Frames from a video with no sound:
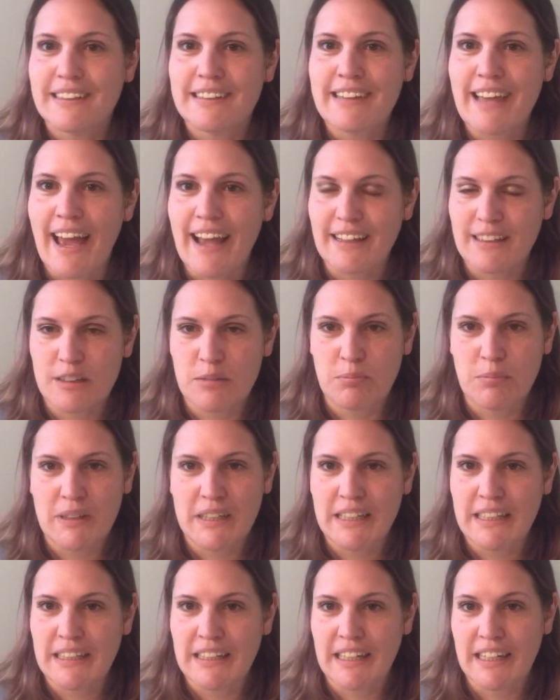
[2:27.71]
text
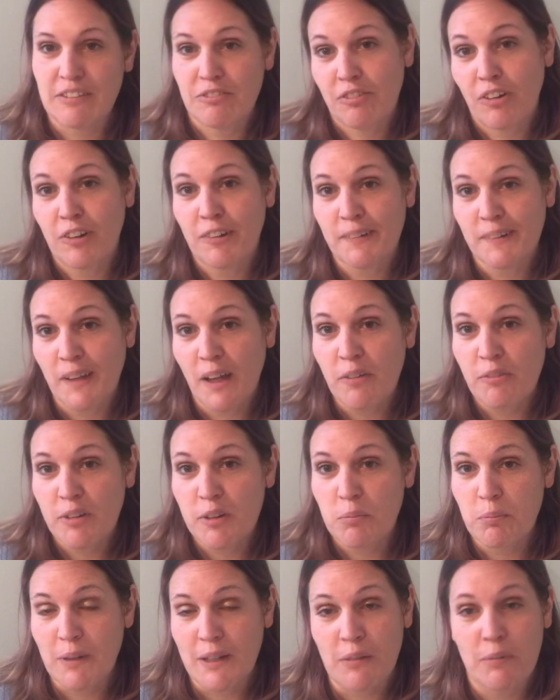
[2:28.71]
me and fall in love
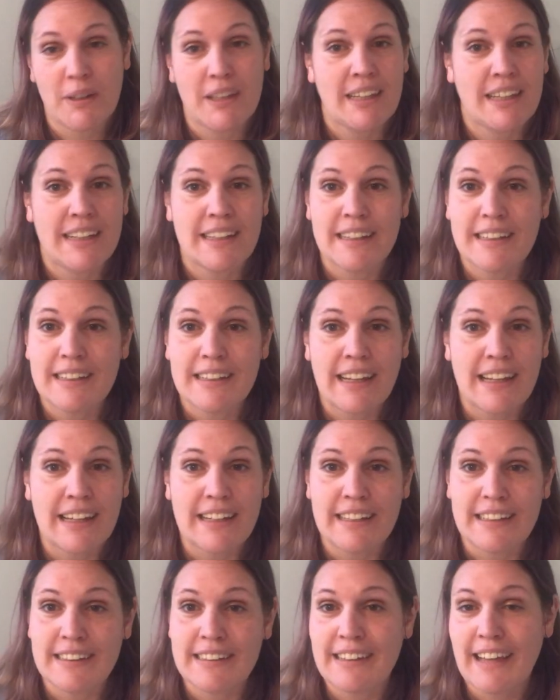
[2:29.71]
with me within
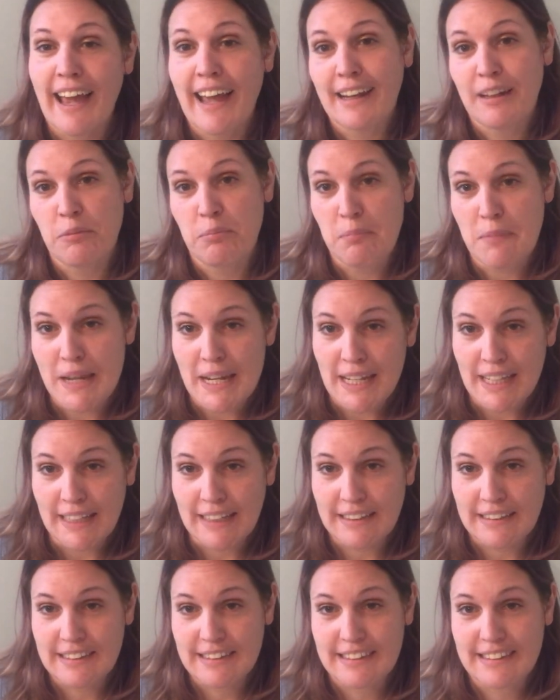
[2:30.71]
in 10
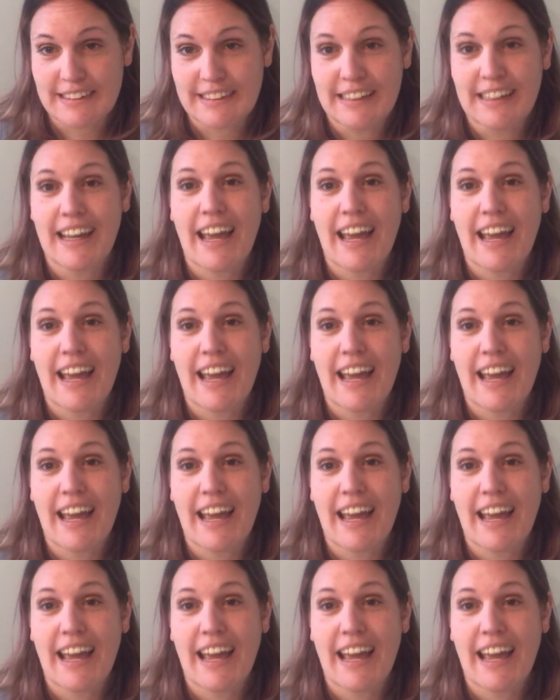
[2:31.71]
minutes